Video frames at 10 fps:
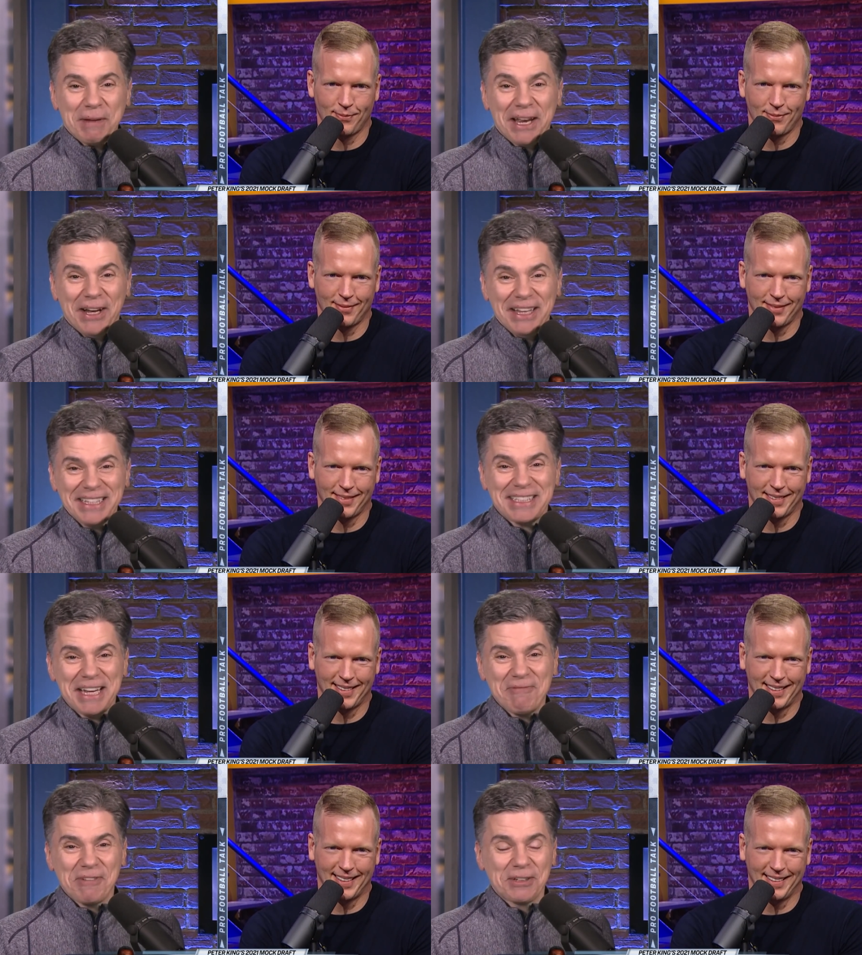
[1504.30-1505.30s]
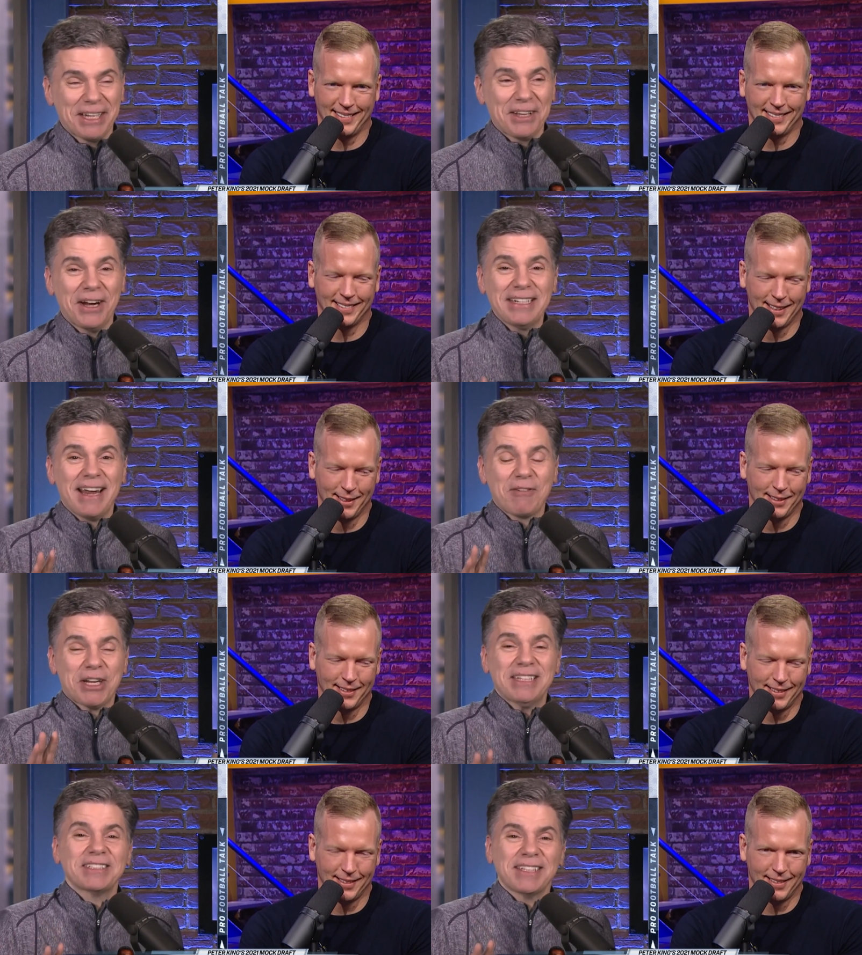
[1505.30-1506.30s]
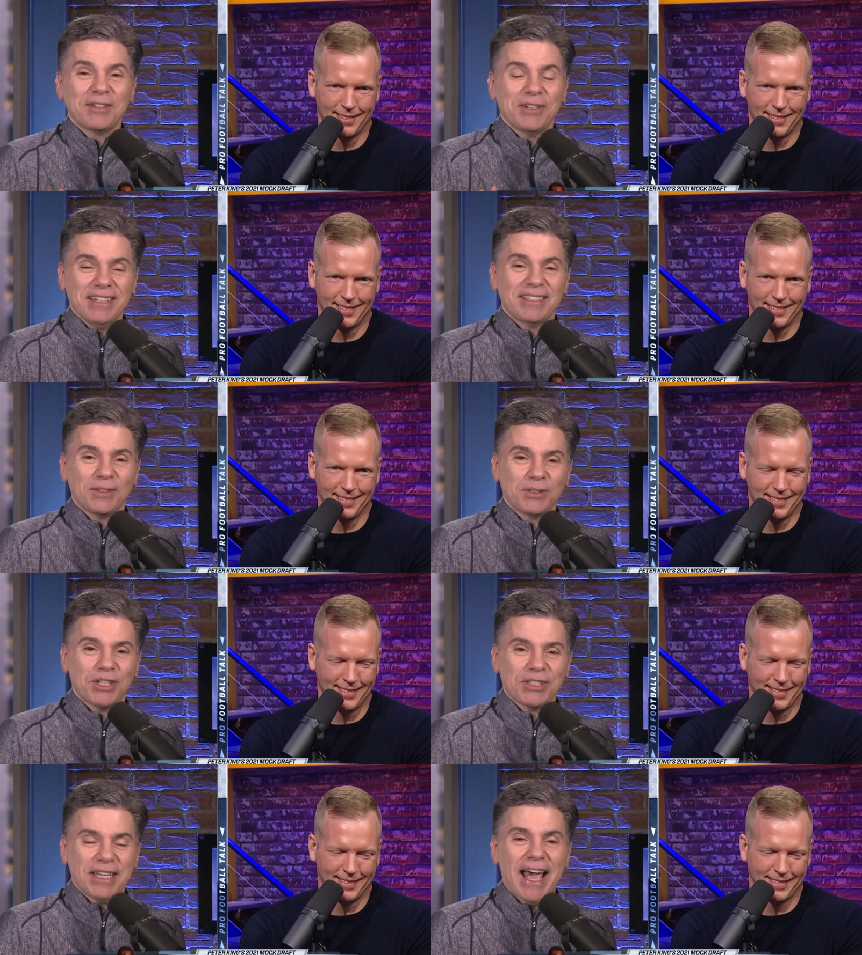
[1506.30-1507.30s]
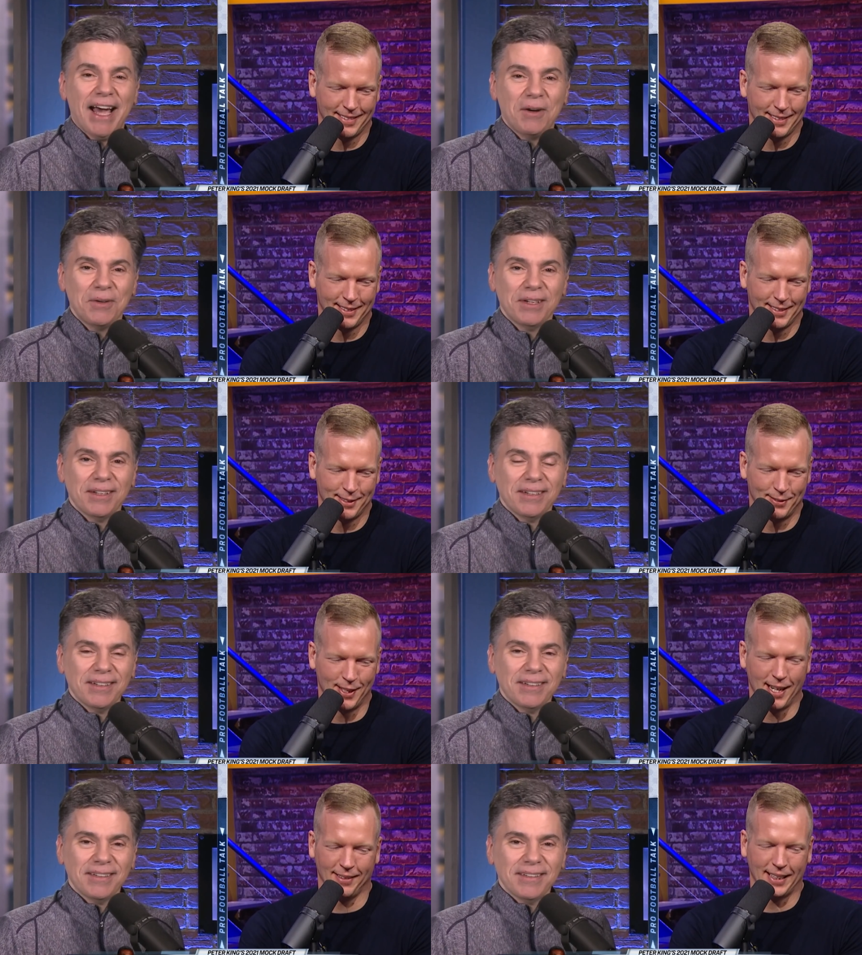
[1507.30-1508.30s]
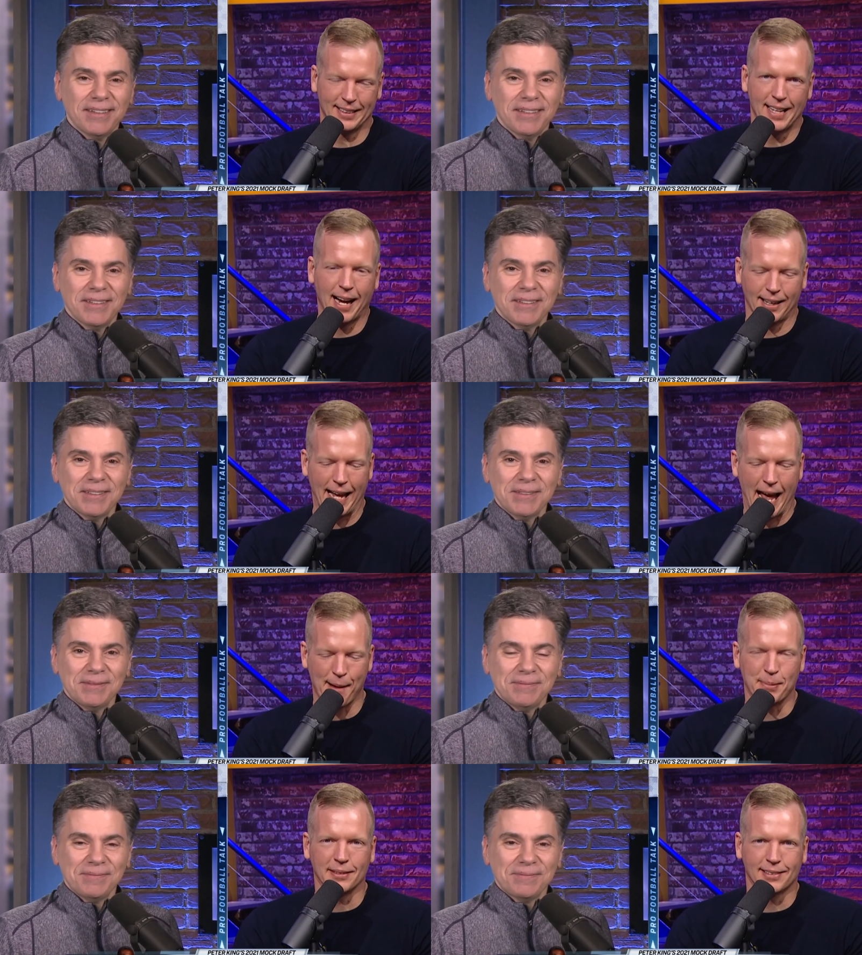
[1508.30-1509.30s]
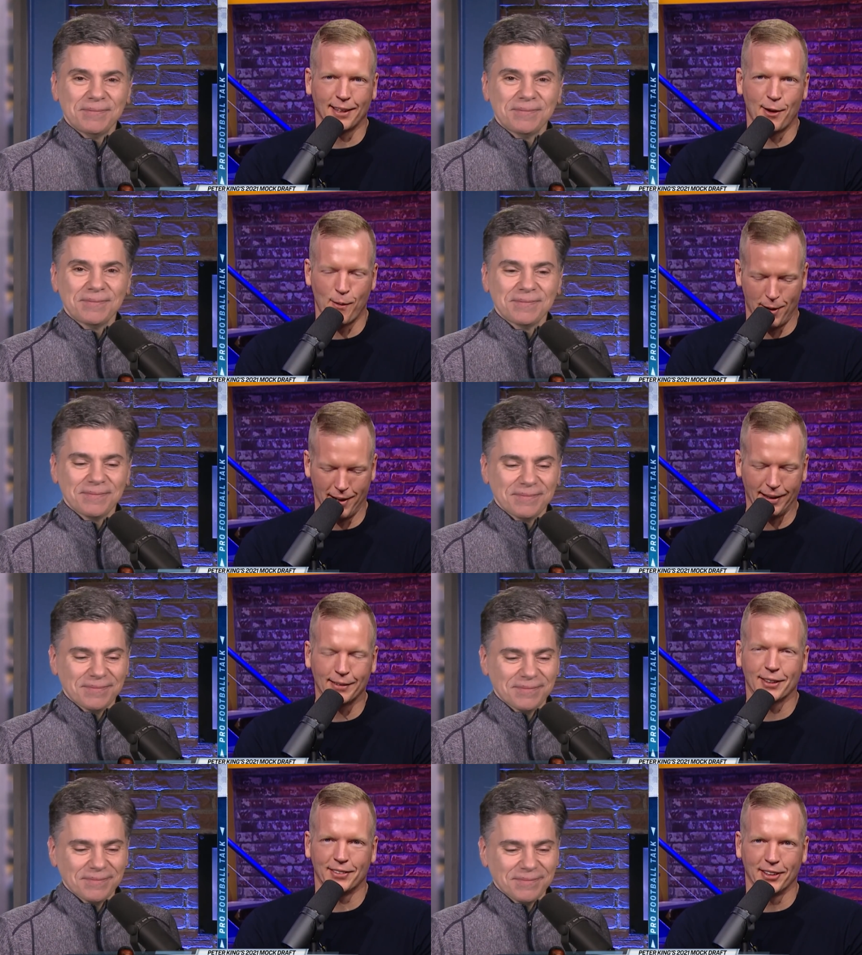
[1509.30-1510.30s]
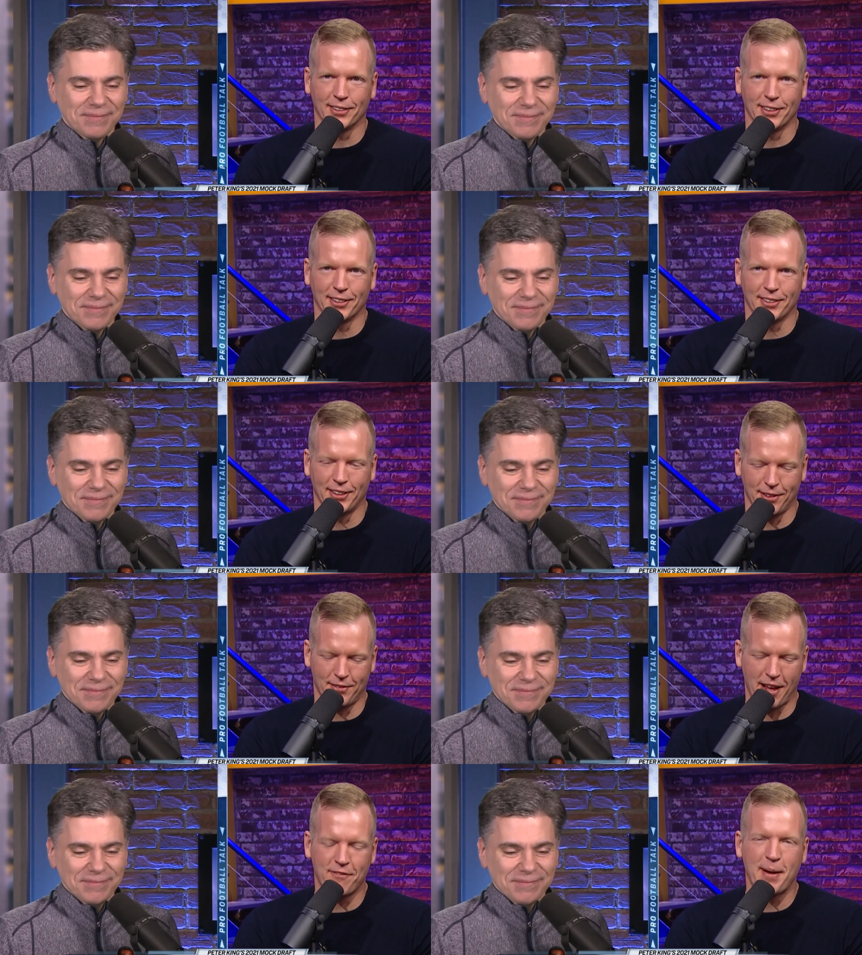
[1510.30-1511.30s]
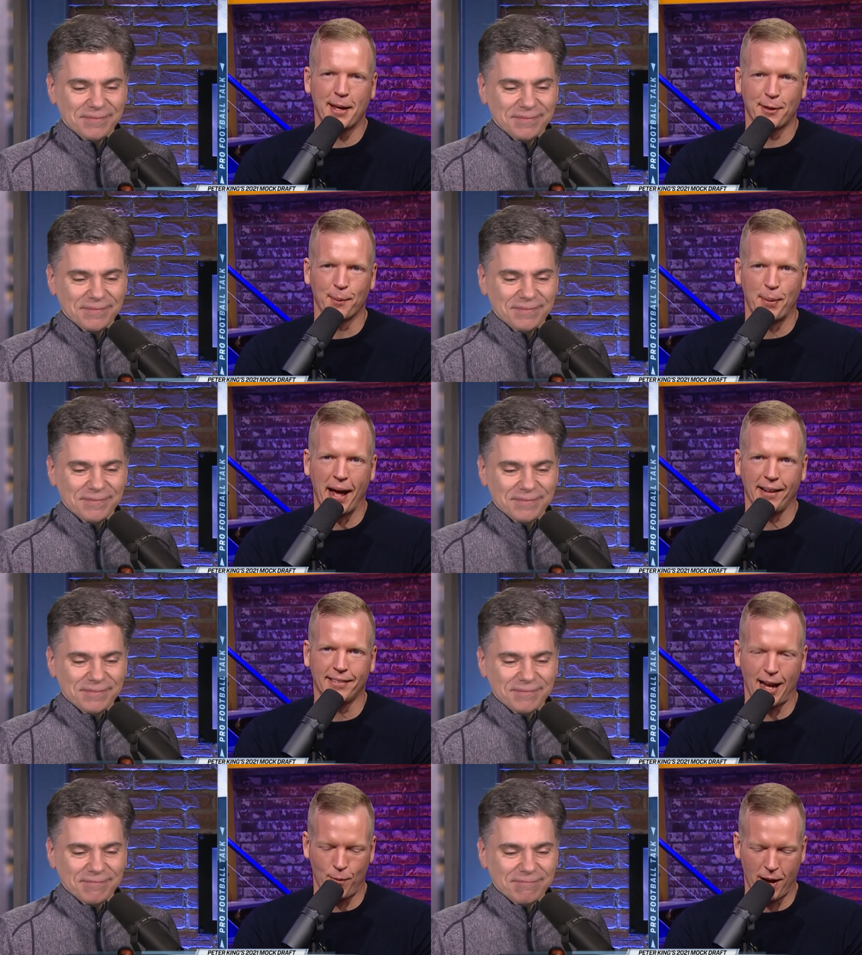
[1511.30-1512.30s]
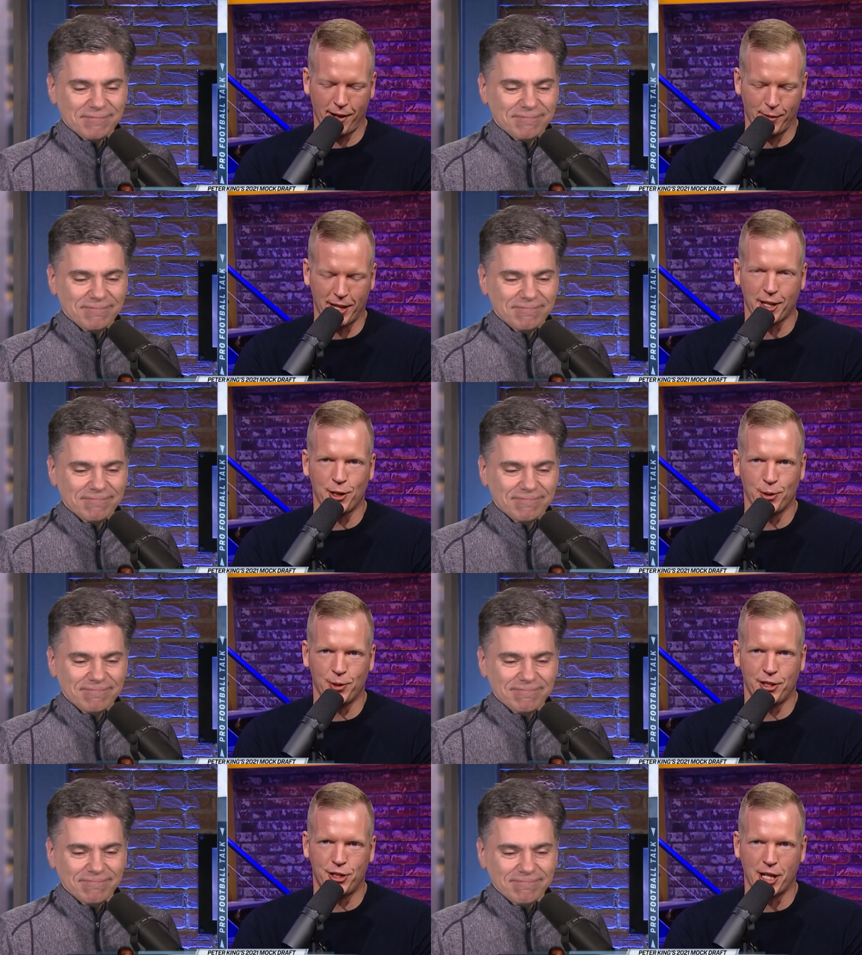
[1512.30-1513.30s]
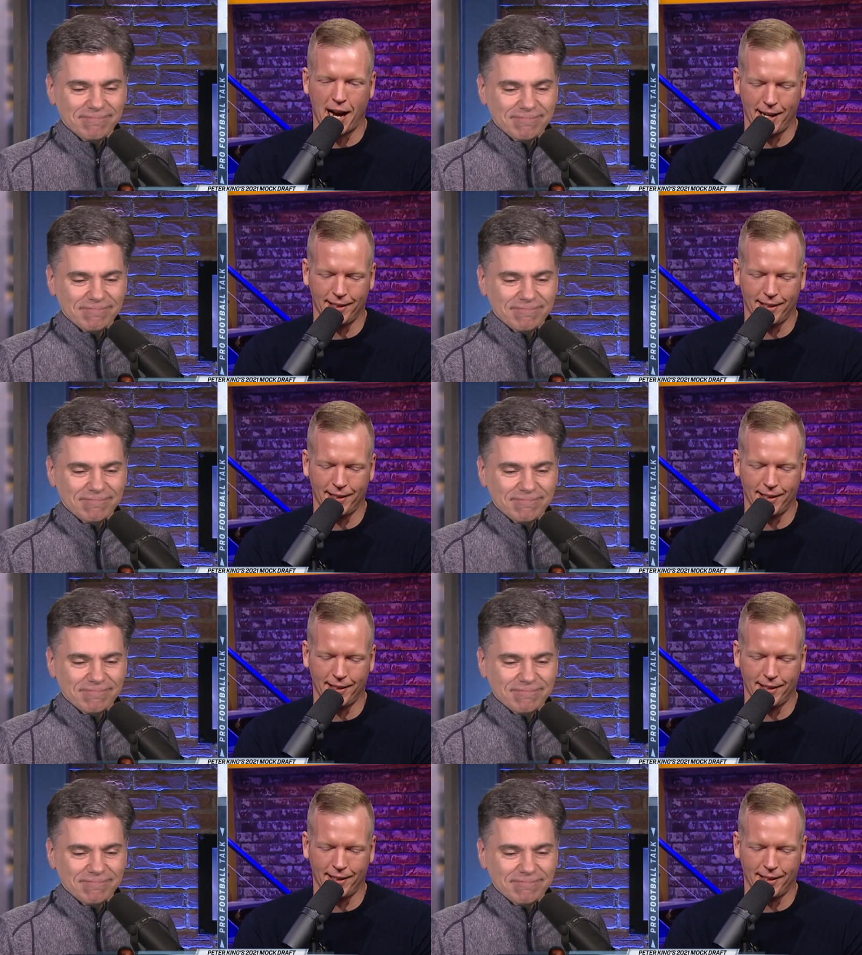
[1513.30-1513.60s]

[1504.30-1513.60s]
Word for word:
Speaker 1: being on the same field together. I'd never considered it until just now.
Speaker 2: Well, it's not going to happen, so don't worry. They're, they're, they're, they've made their bed. They went with a huge, giant